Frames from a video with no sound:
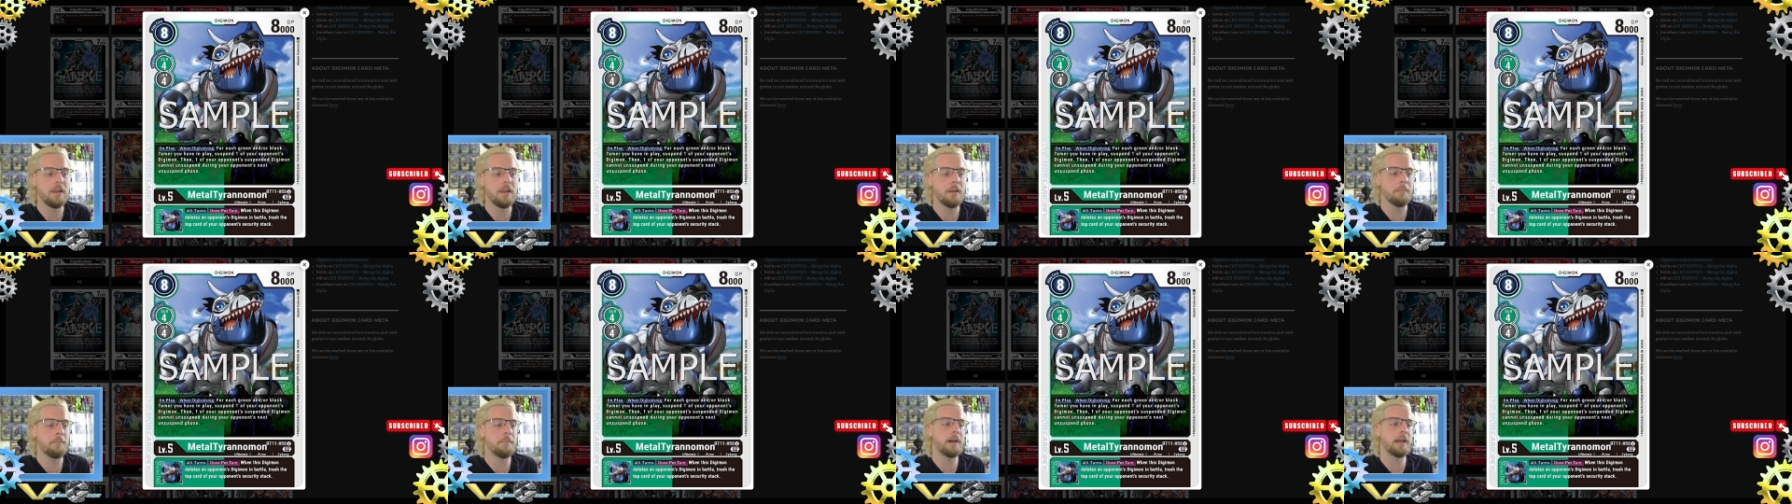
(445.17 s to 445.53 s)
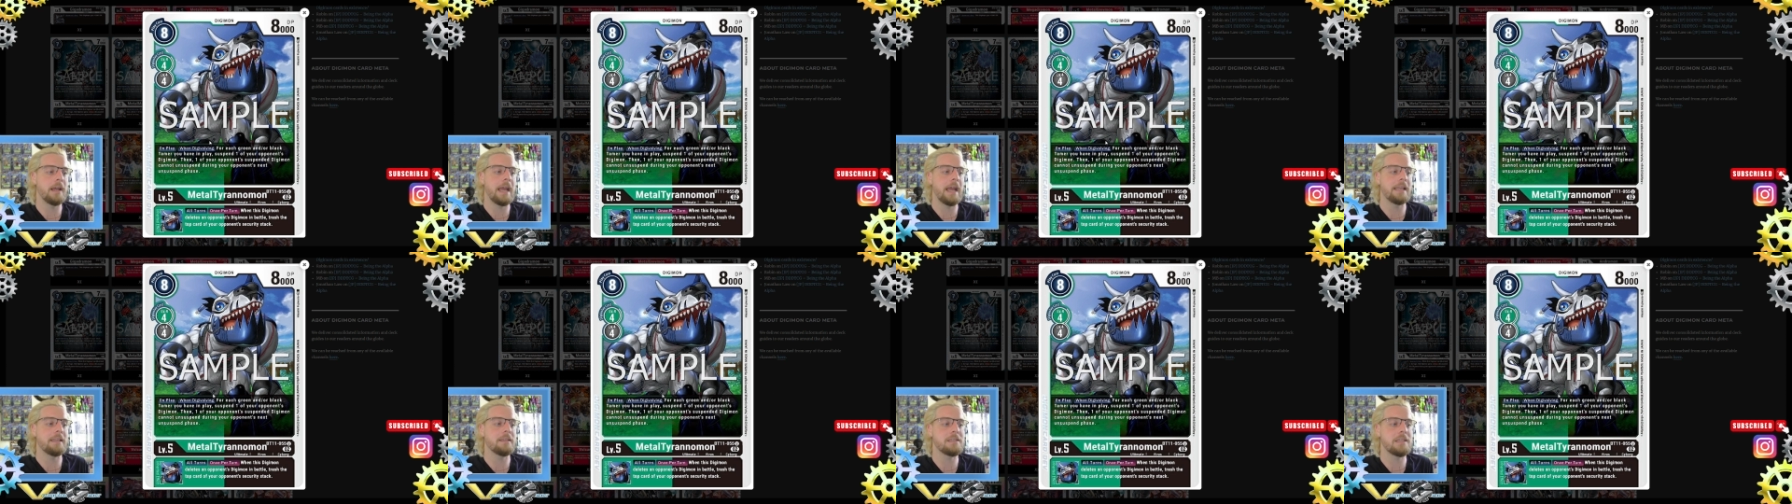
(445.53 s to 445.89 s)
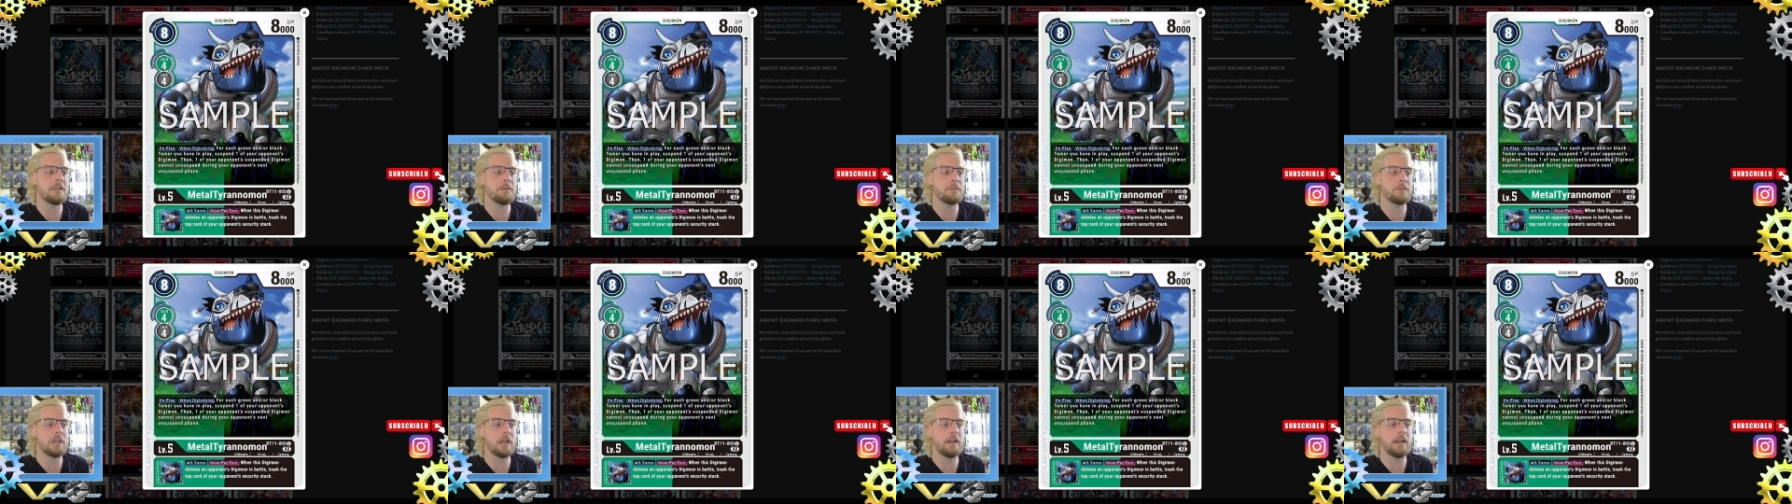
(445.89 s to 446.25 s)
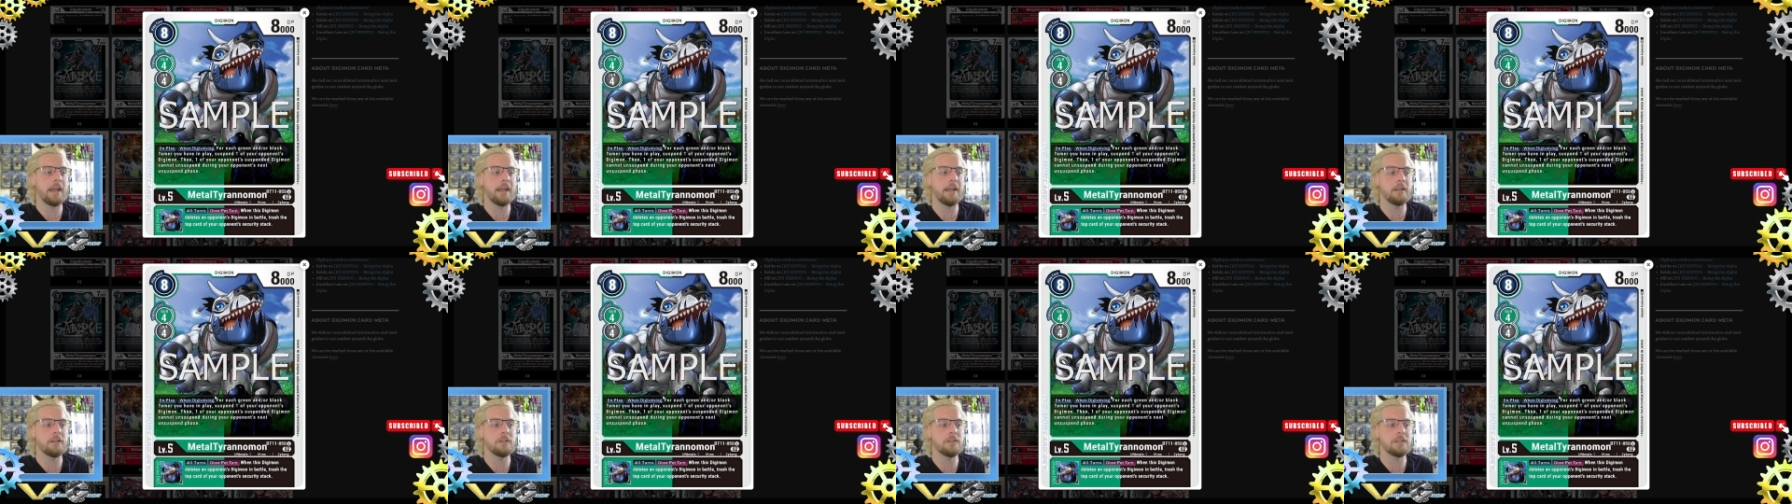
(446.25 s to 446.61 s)
but at the same time,
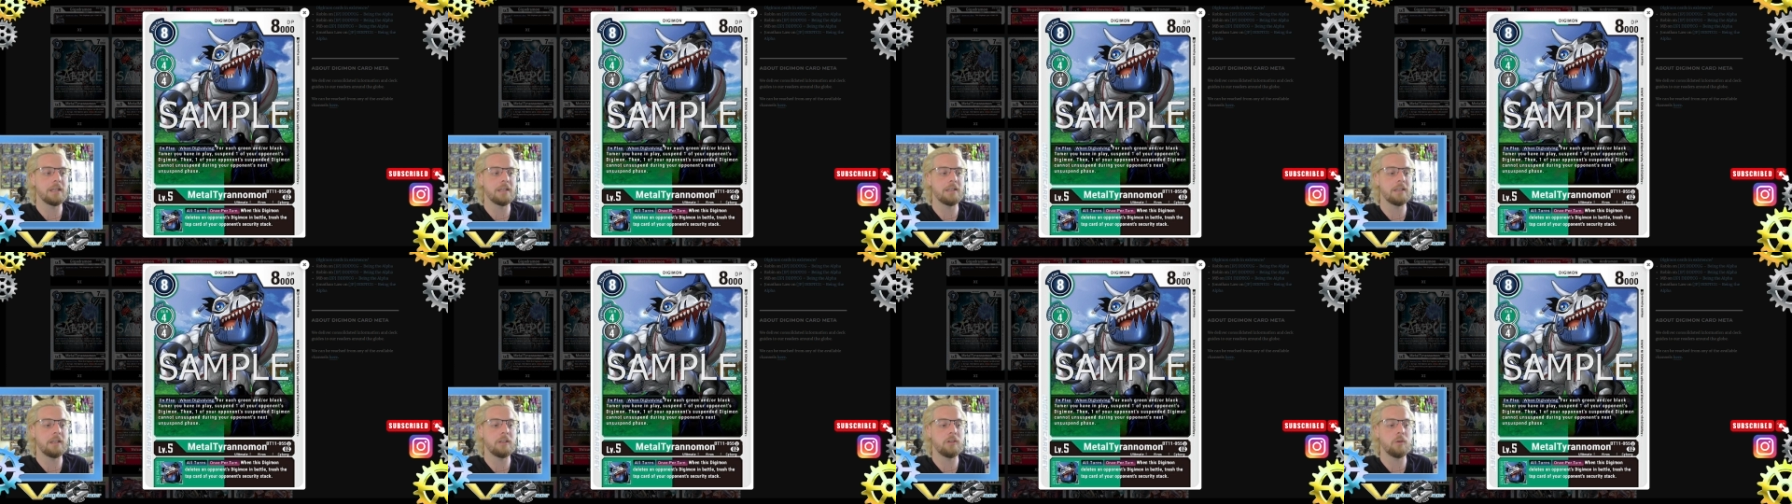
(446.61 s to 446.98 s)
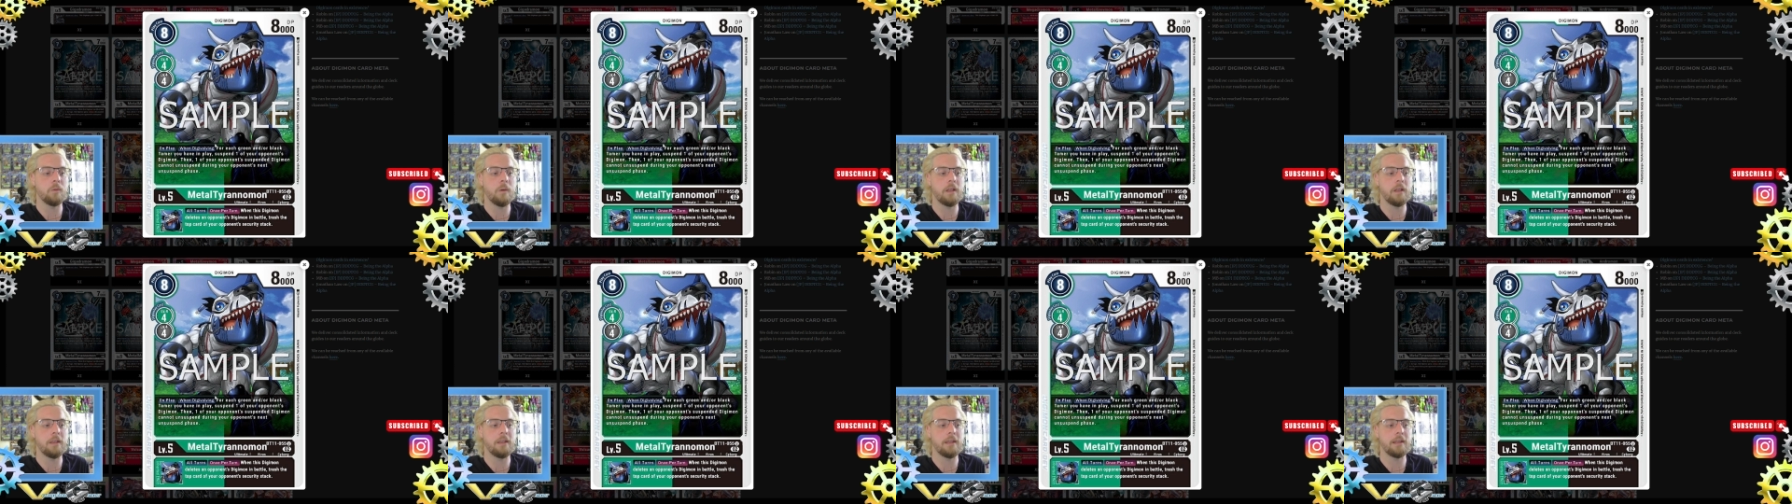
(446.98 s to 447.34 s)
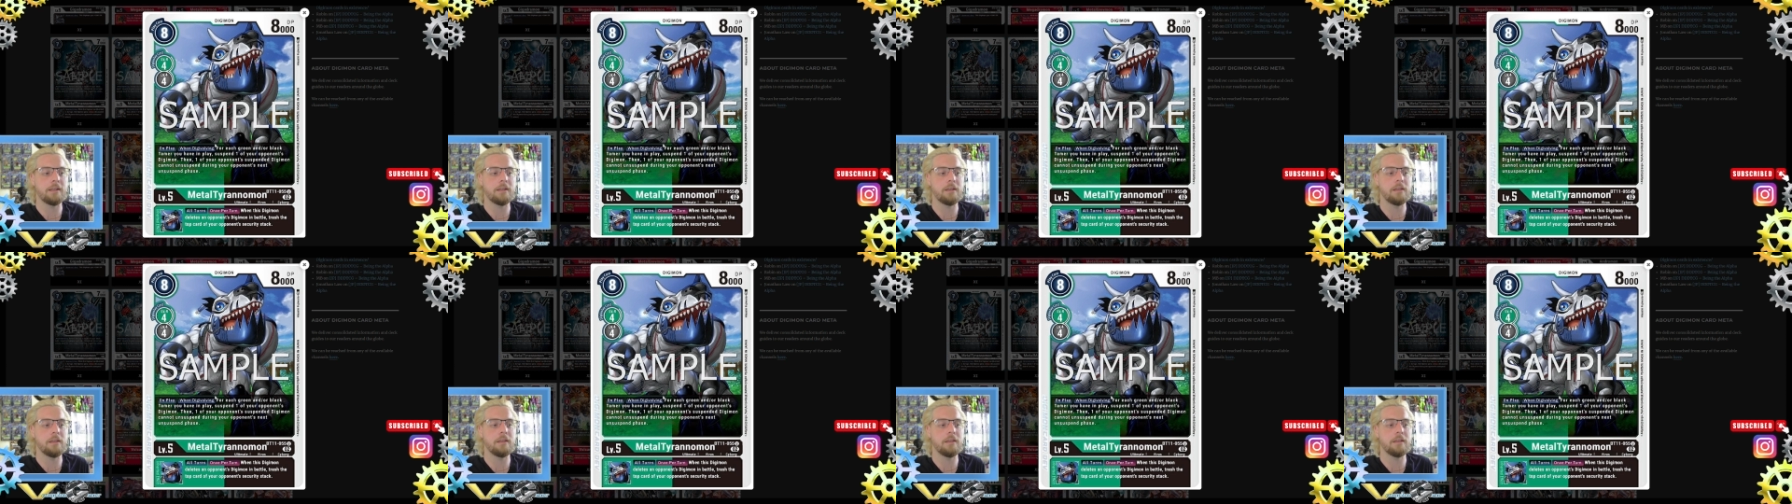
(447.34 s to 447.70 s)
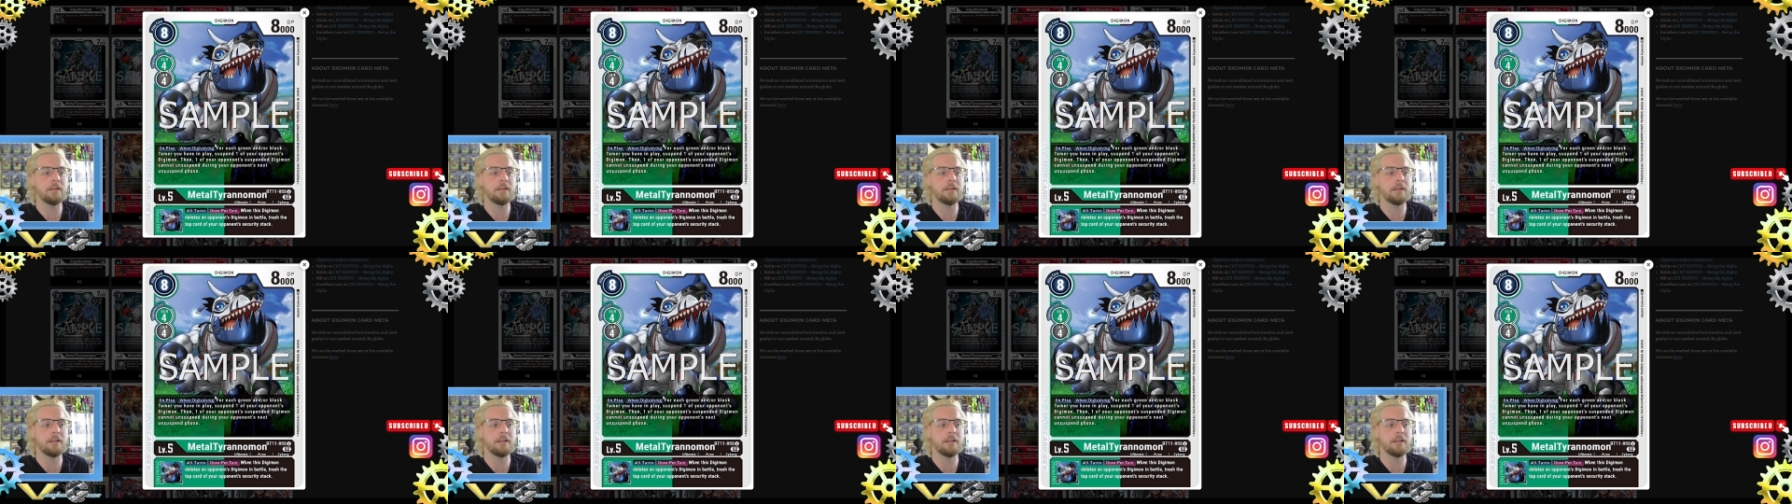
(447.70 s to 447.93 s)
I understand that you want like a